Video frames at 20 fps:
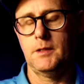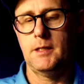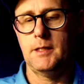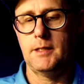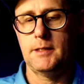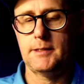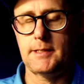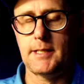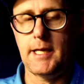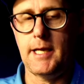
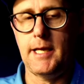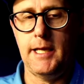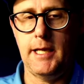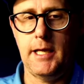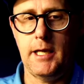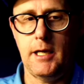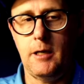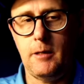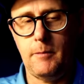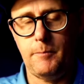
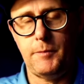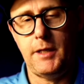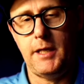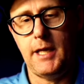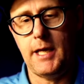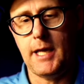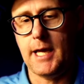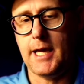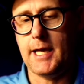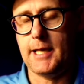Setting up
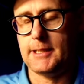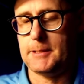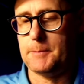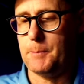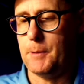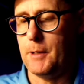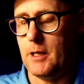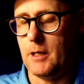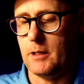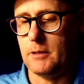the
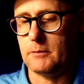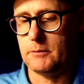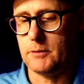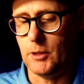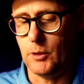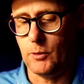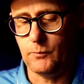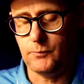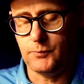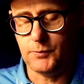Exputt
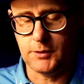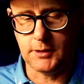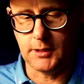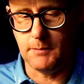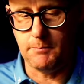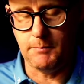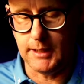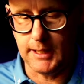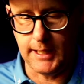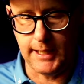golf
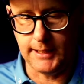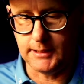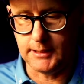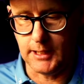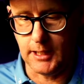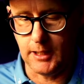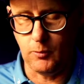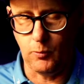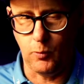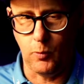
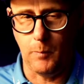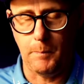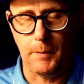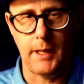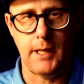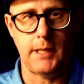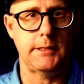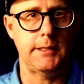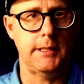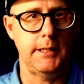simulator or
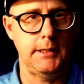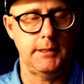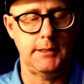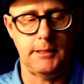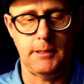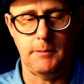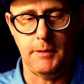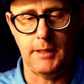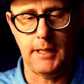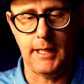putting
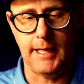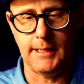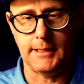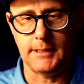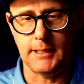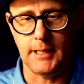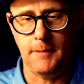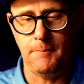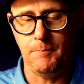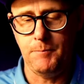
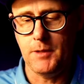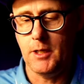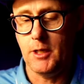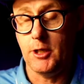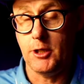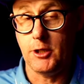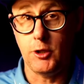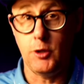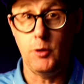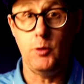simulator,
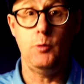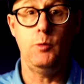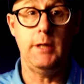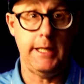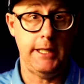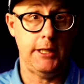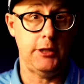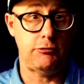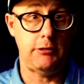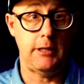you
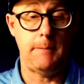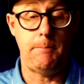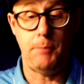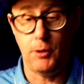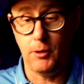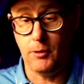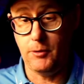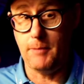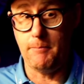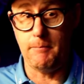literally
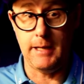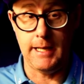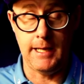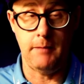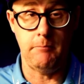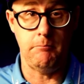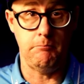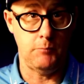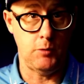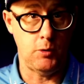put the mat
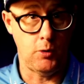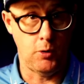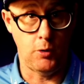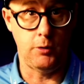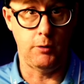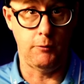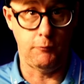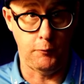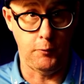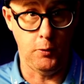on
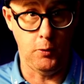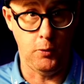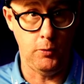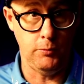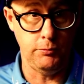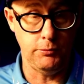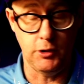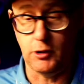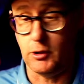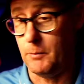the floor.
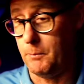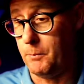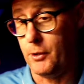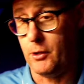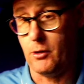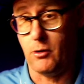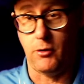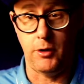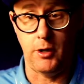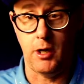You could put
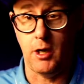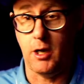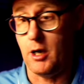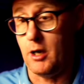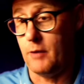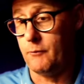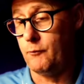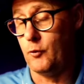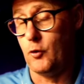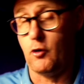it on
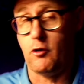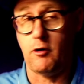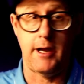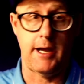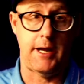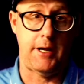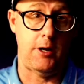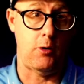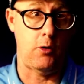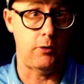hard floor. I
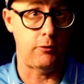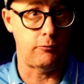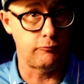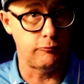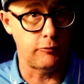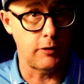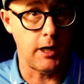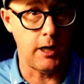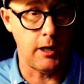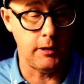had it on a
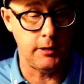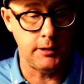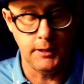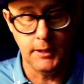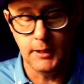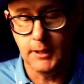rug.